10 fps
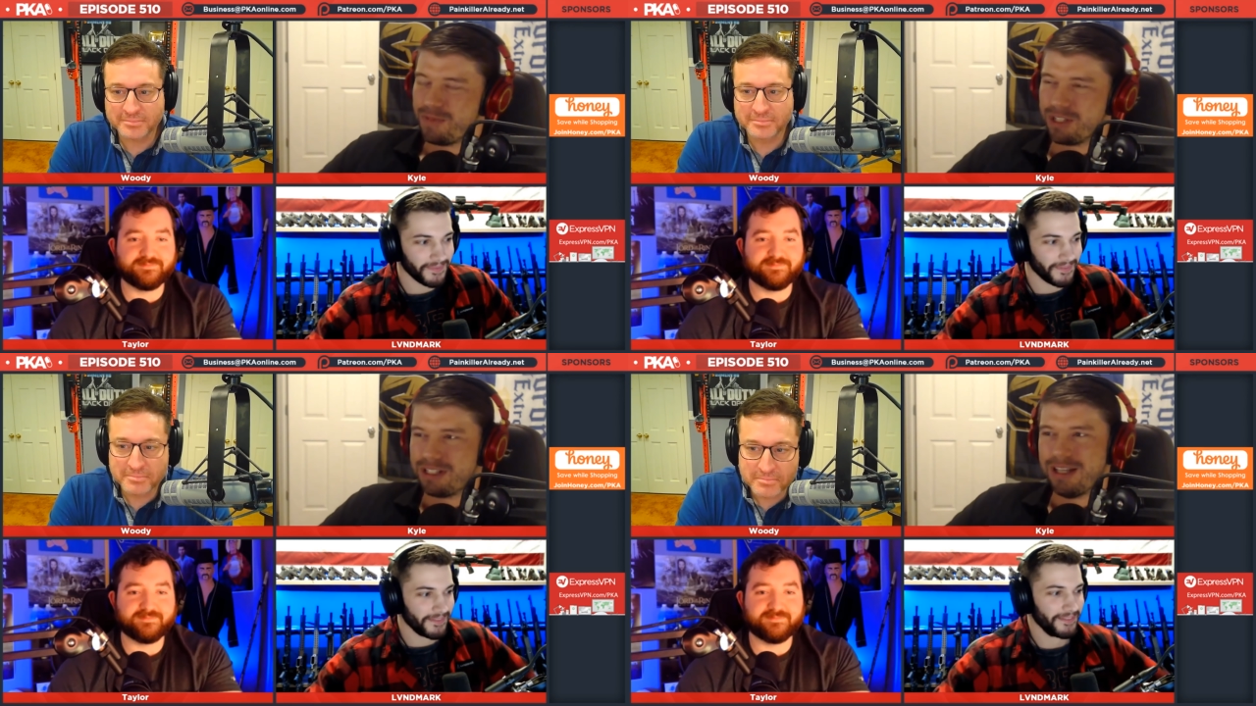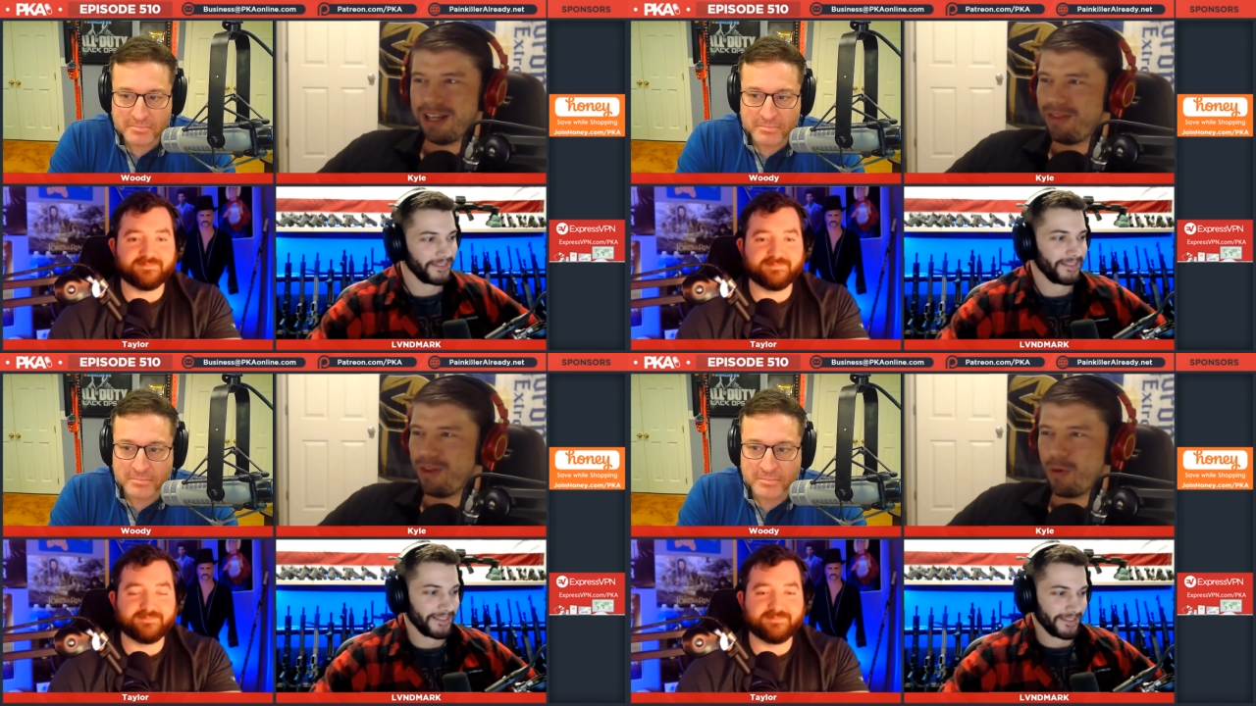Speaker 1: just
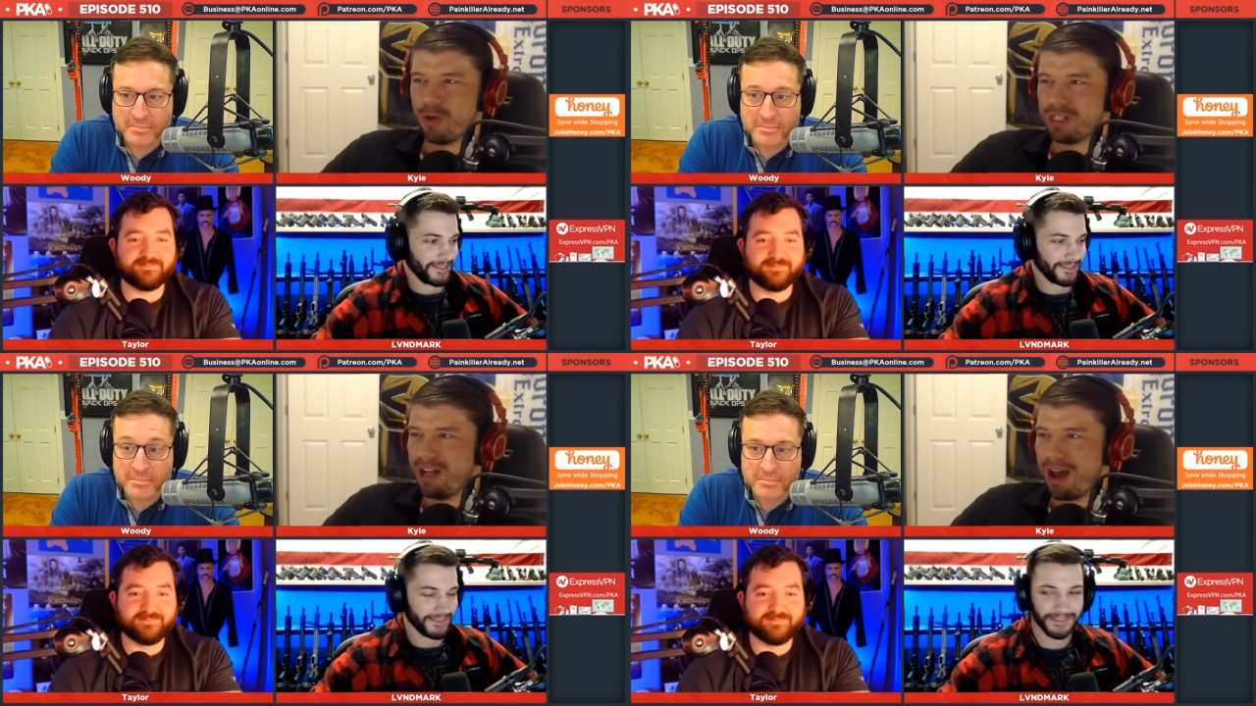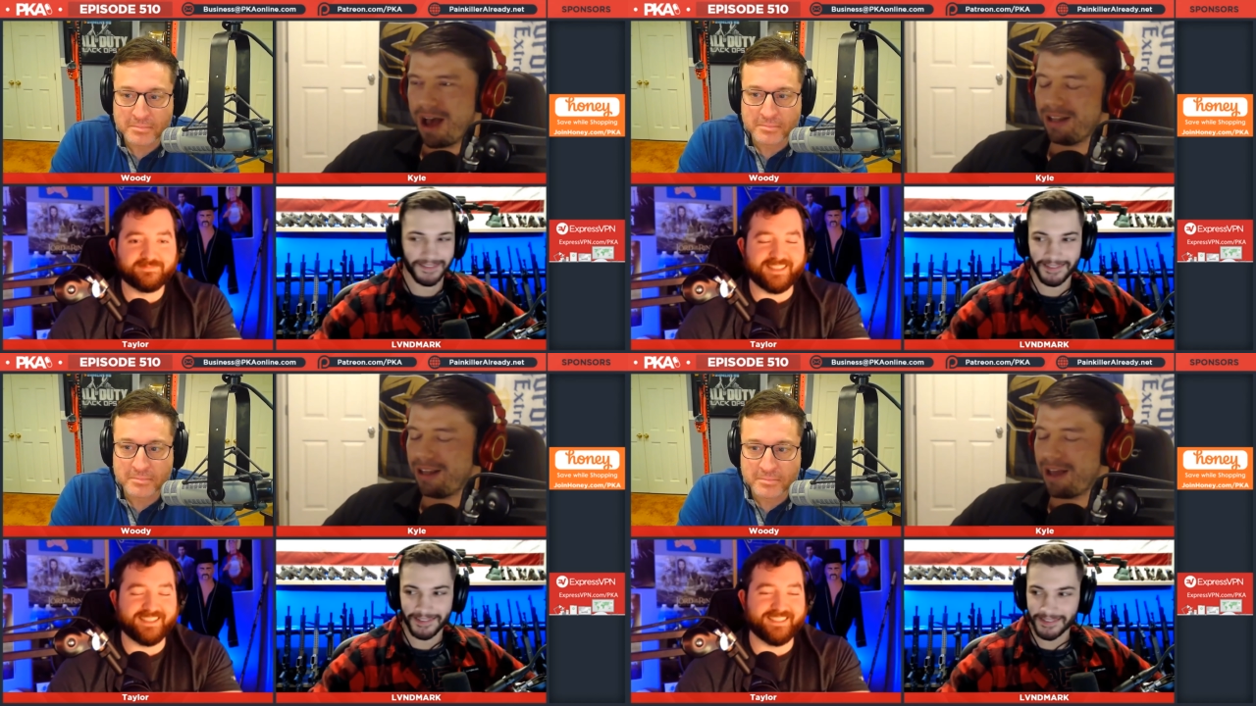there was not.
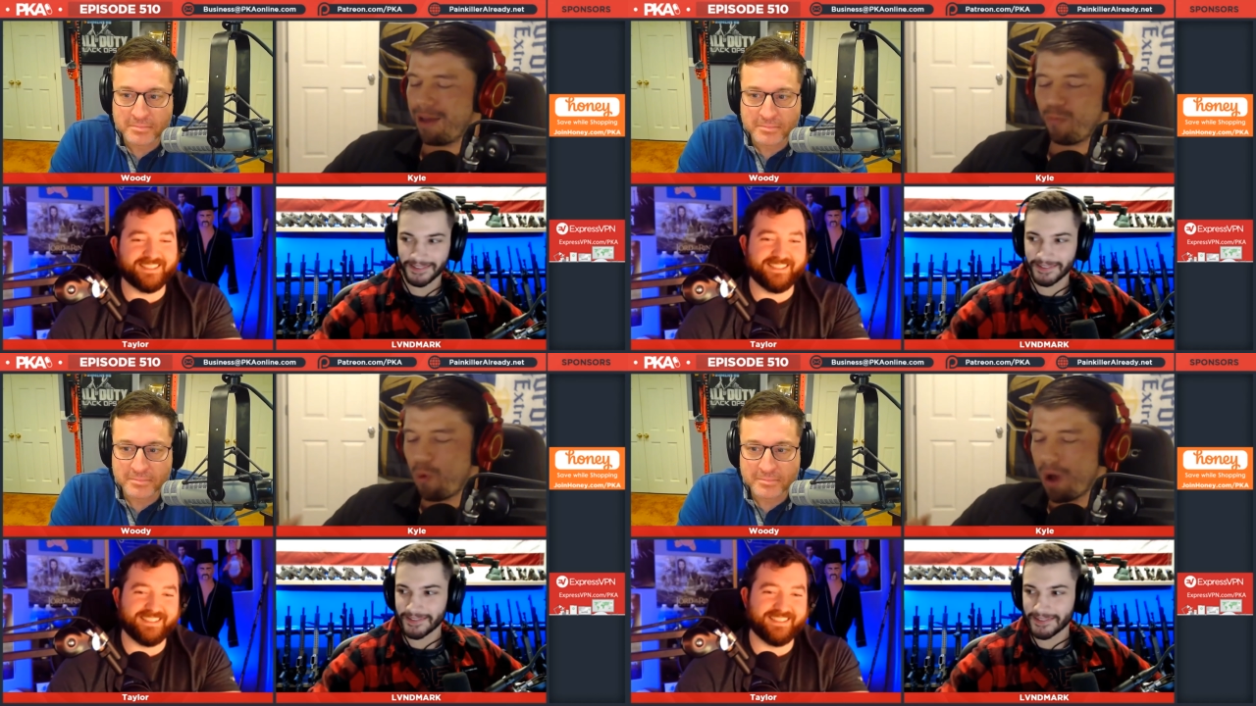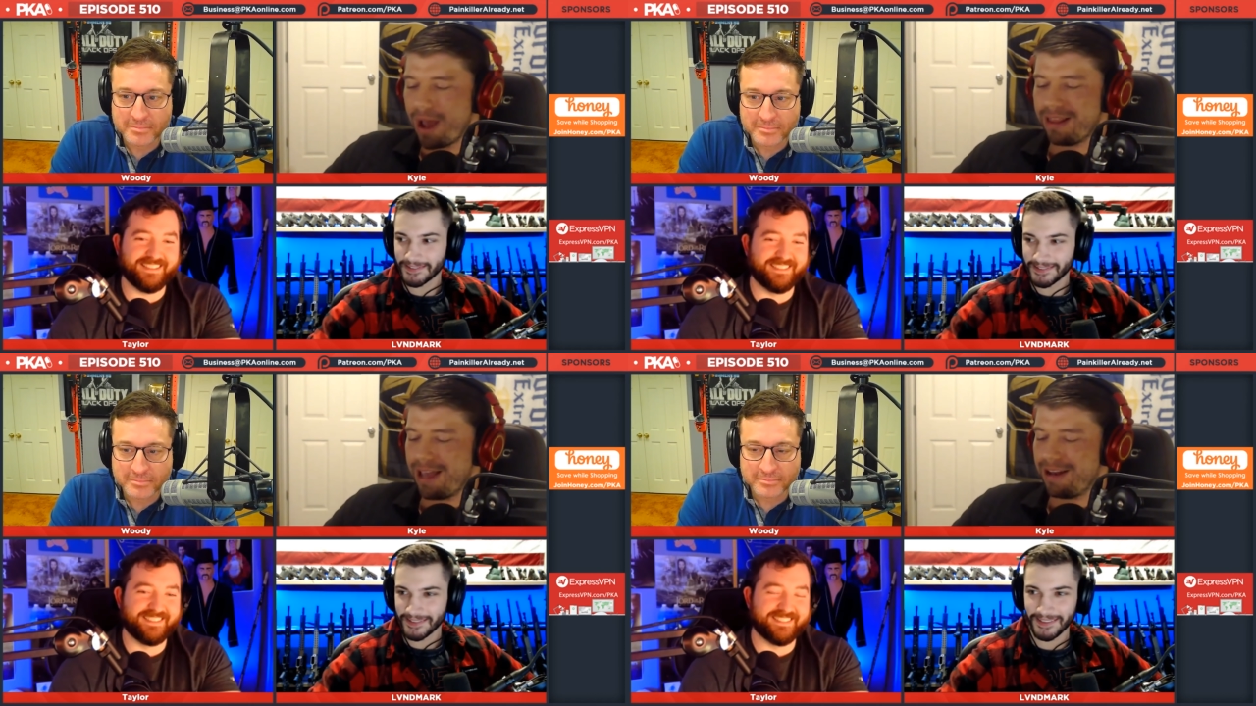i I'm right at
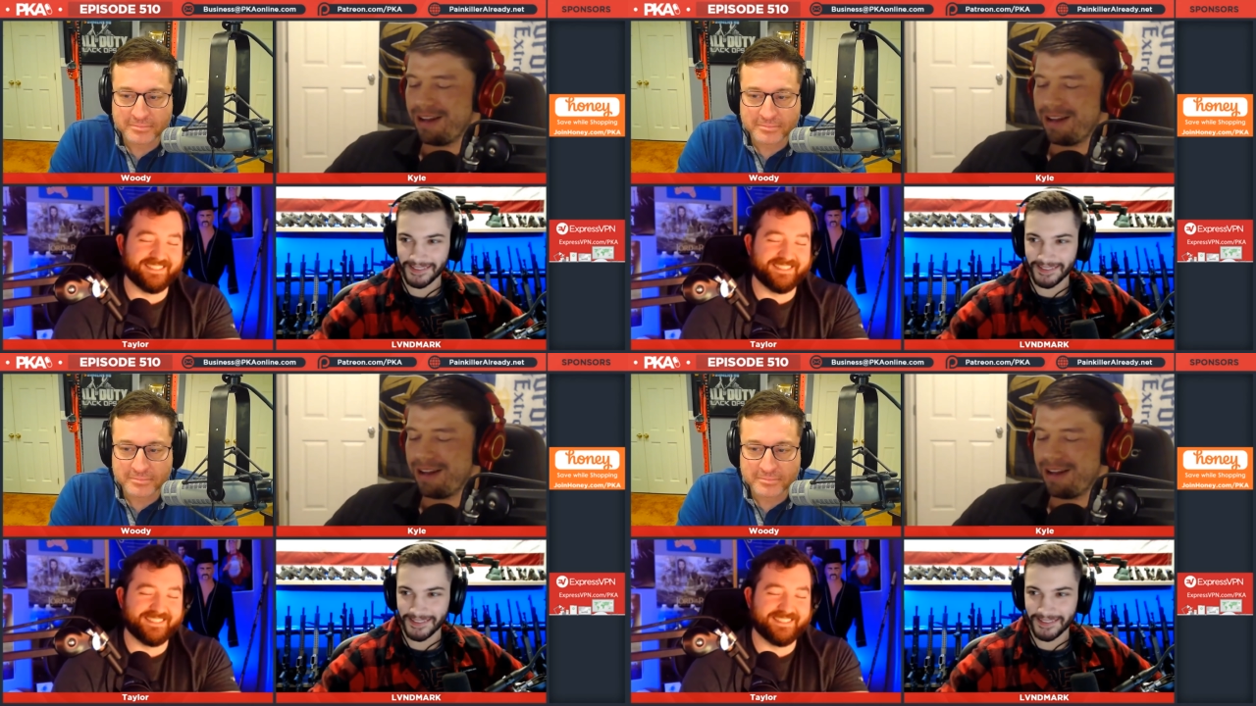that.